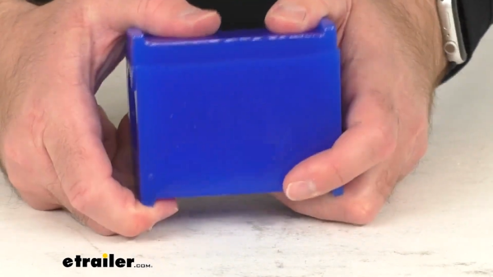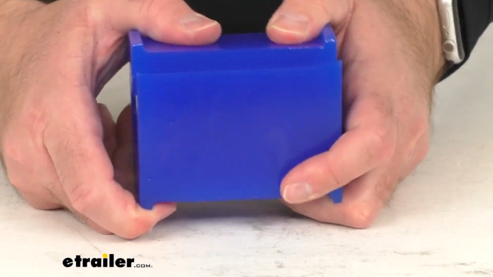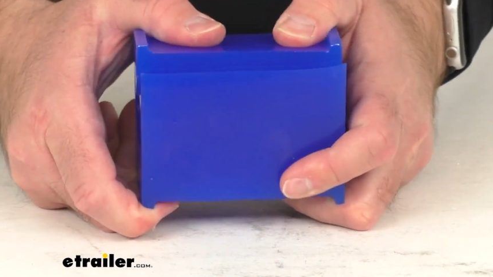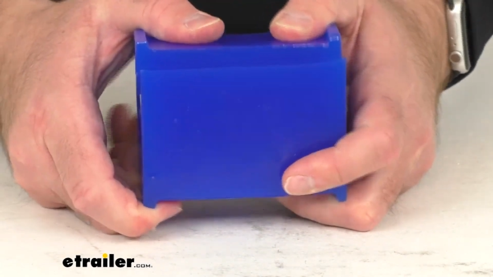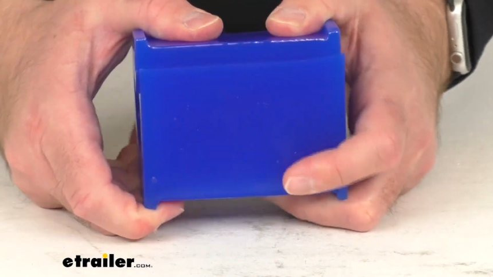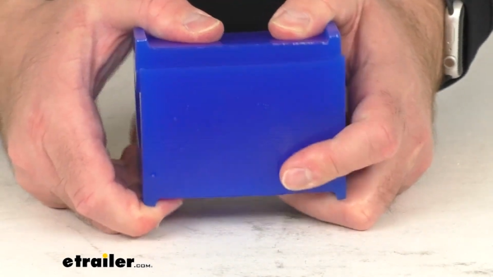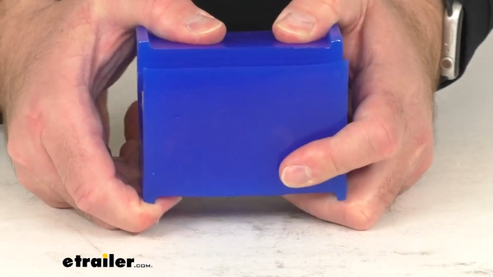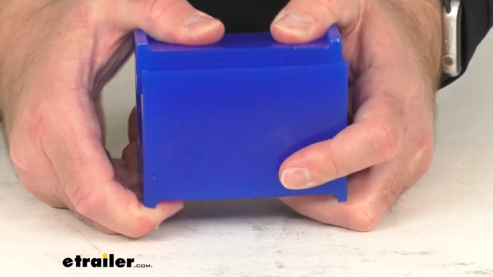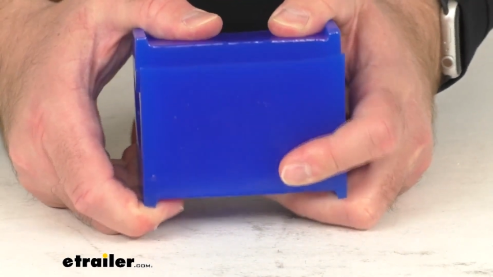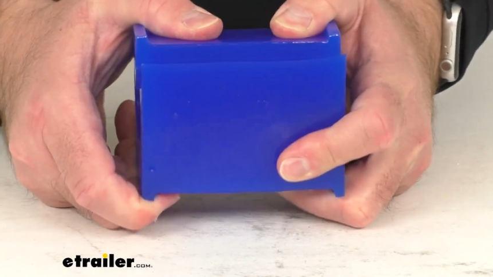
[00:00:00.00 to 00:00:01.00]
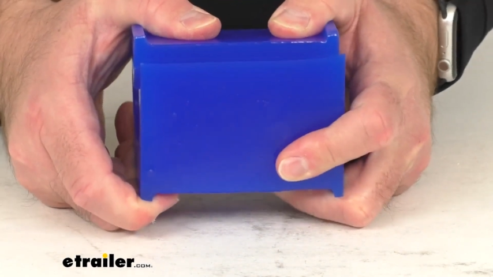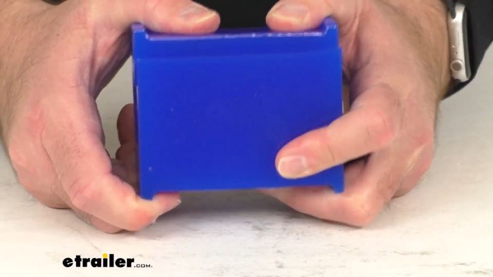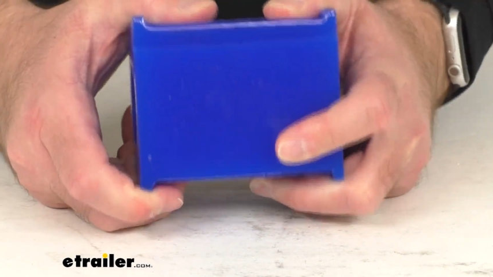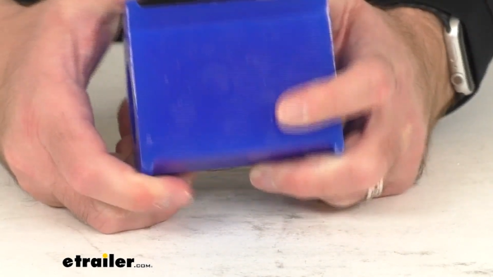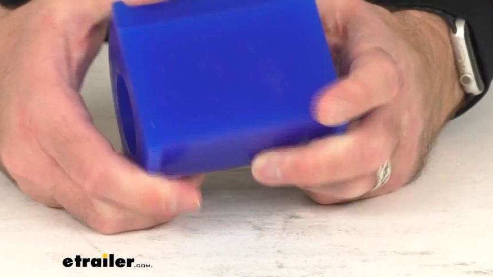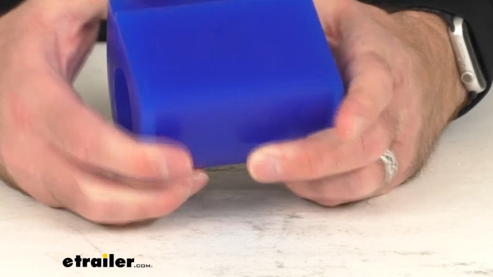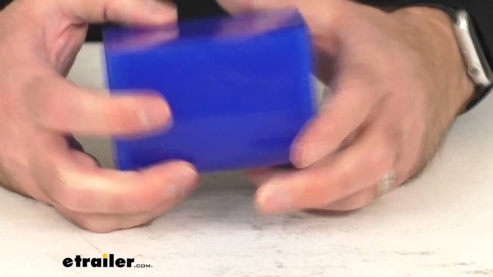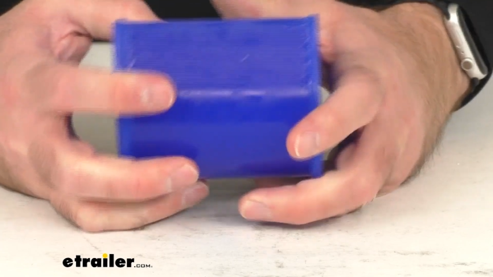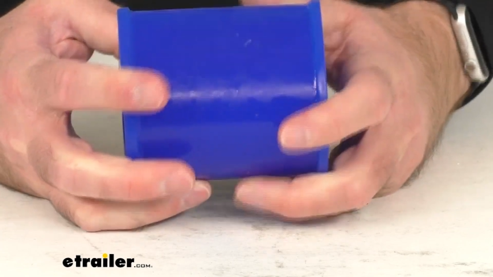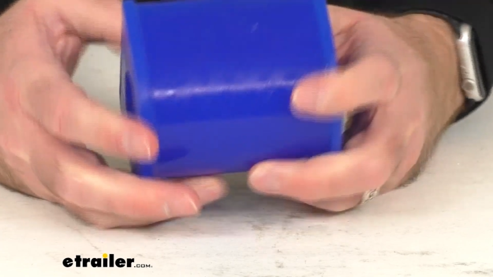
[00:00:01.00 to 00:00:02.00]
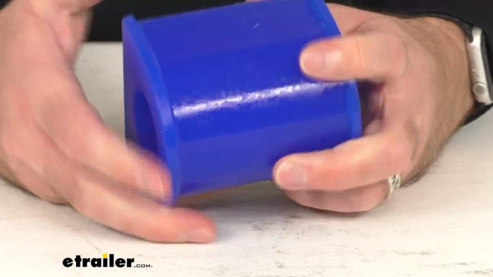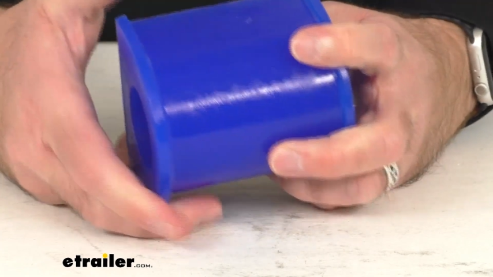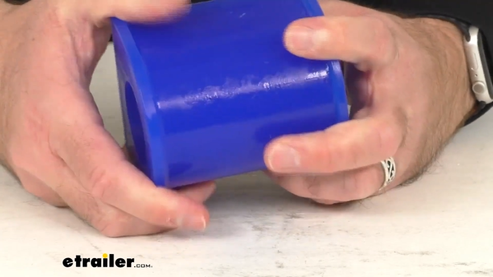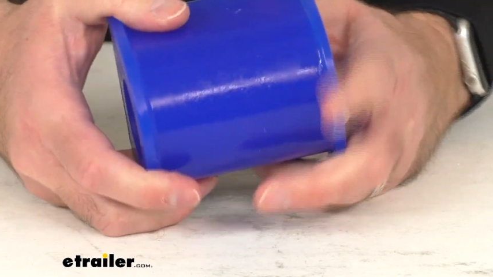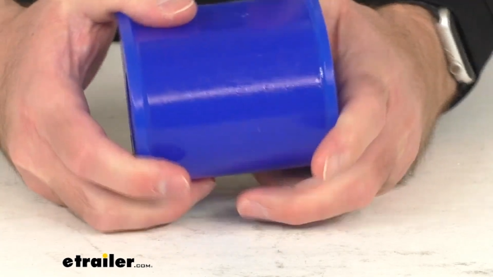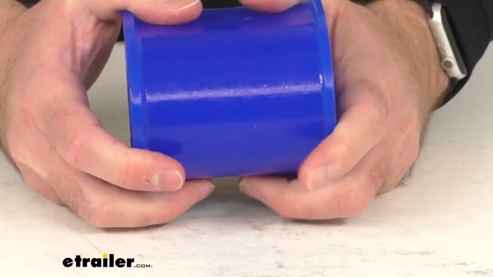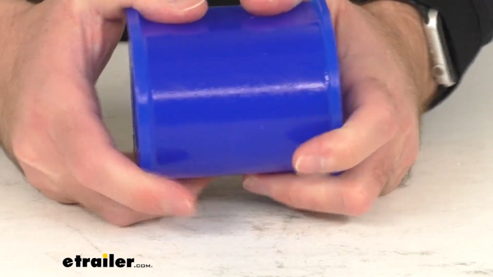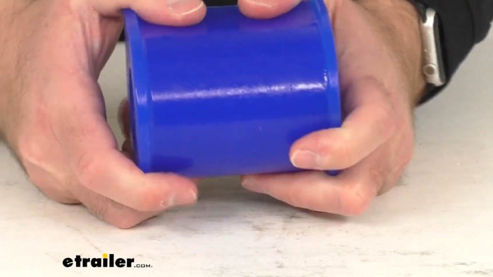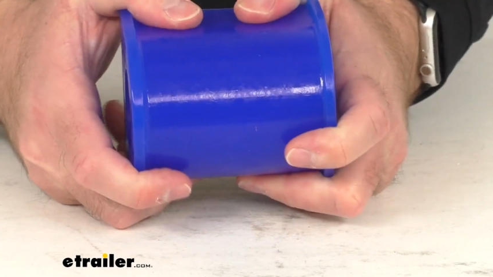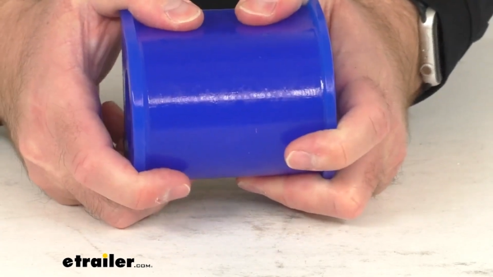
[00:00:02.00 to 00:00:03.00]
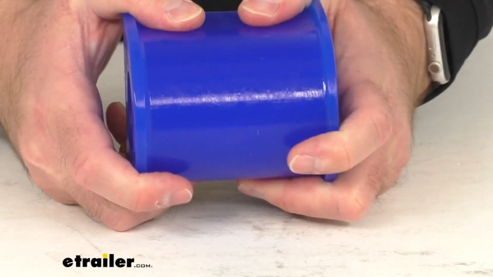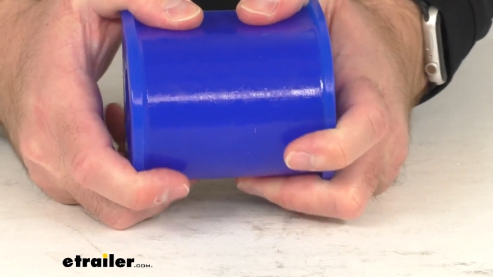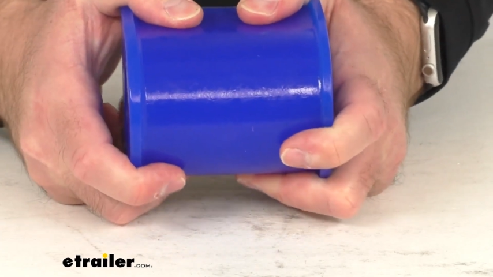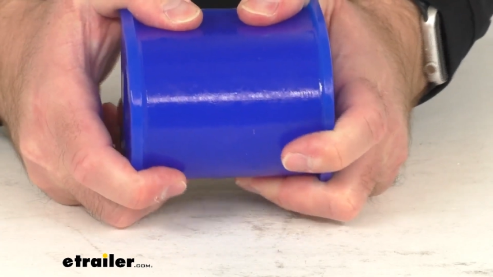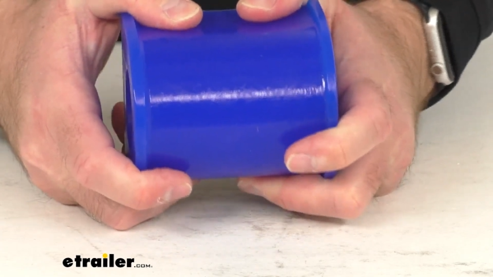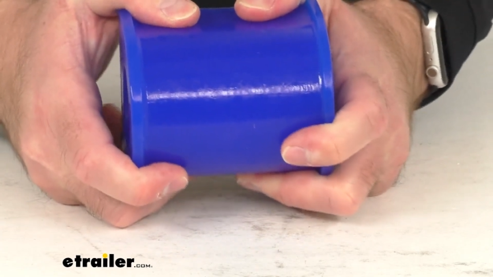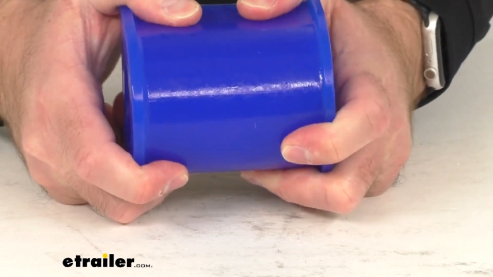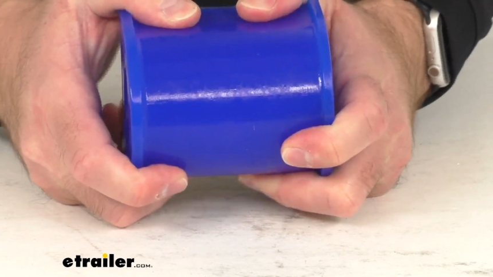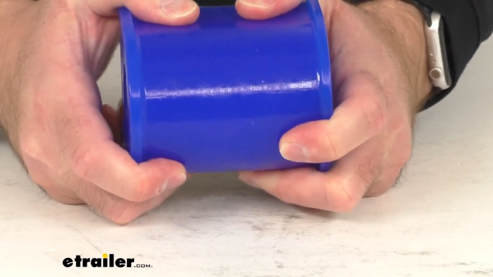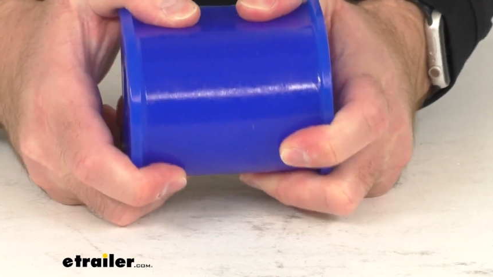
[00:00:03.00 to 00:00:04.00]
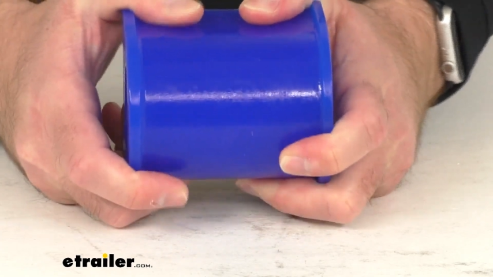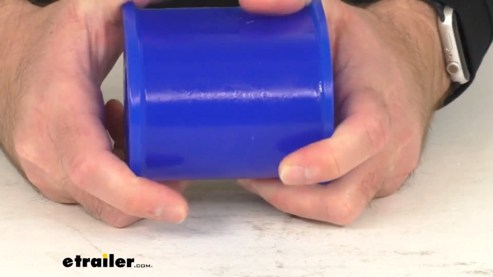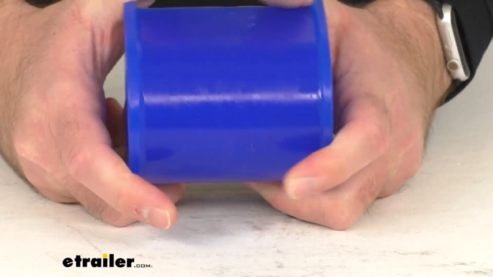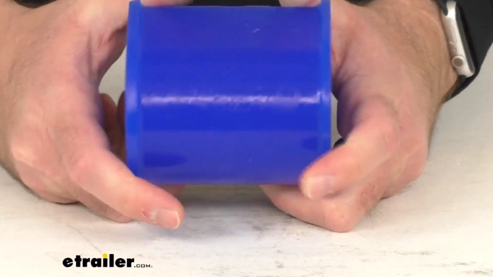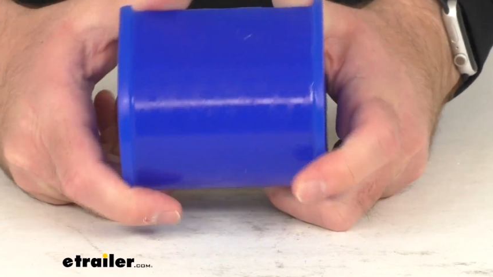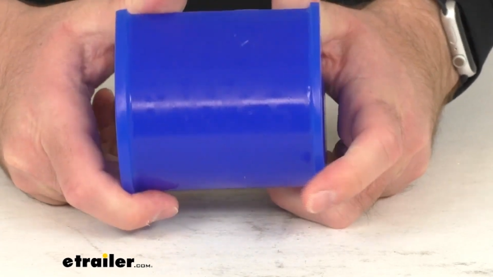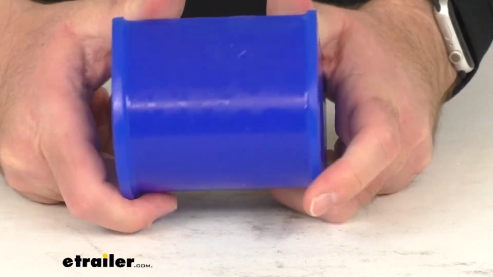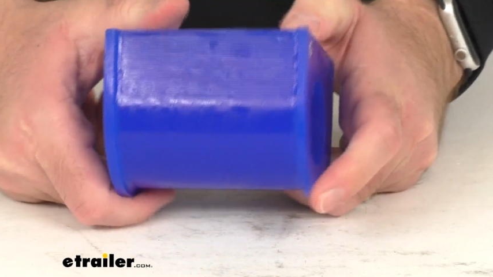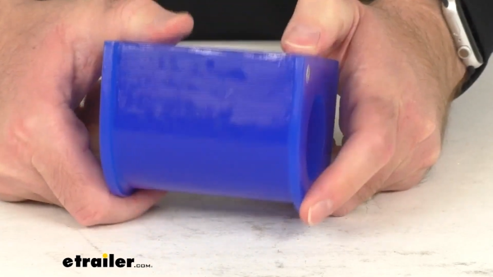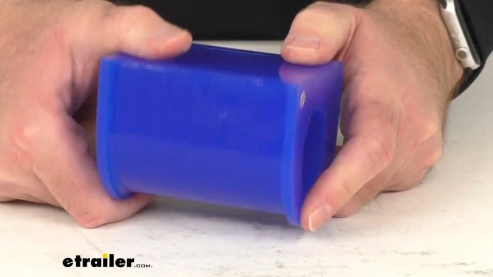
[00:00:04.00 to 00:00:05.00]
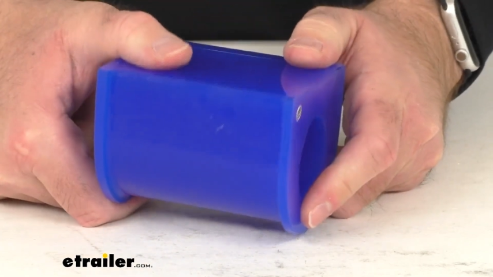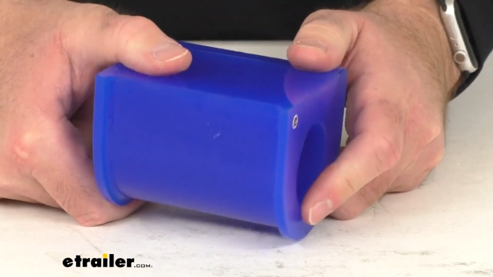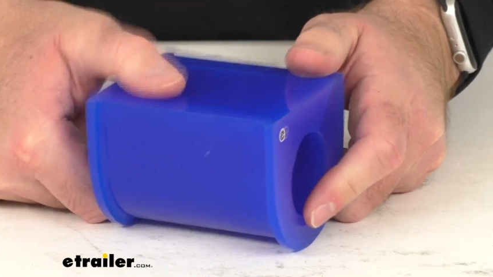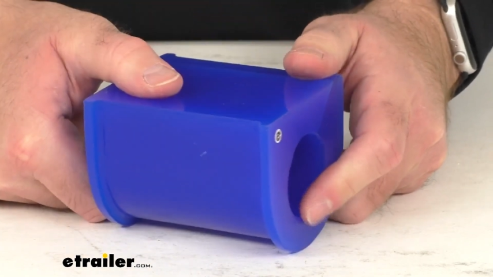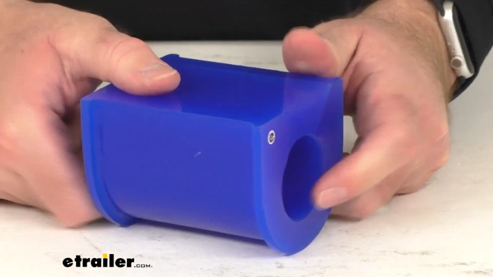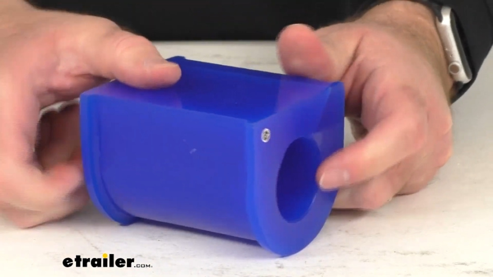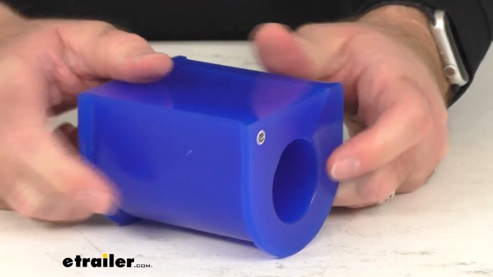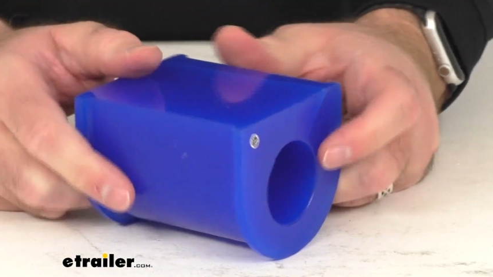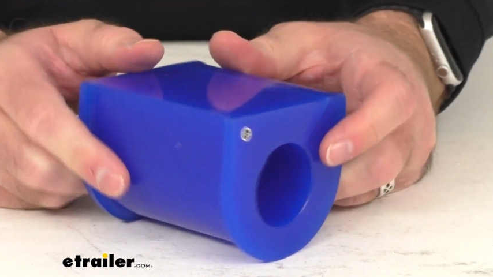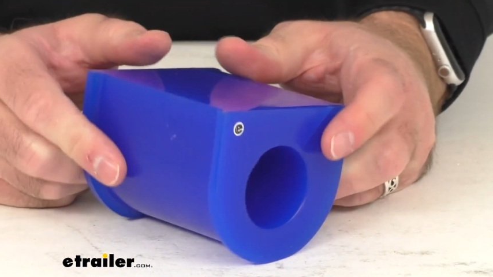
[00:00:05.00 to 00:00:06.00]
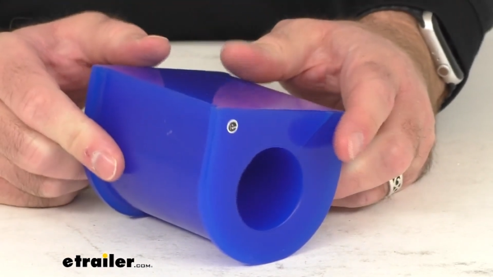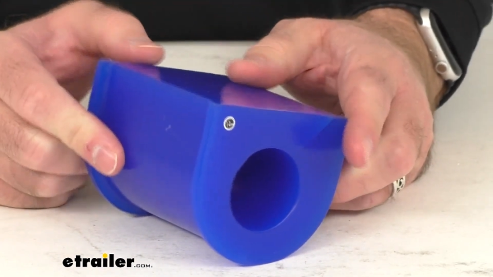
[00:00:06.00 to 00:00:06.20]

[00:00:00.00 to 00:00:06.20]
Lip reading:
No face is visible, so there are no lips to read.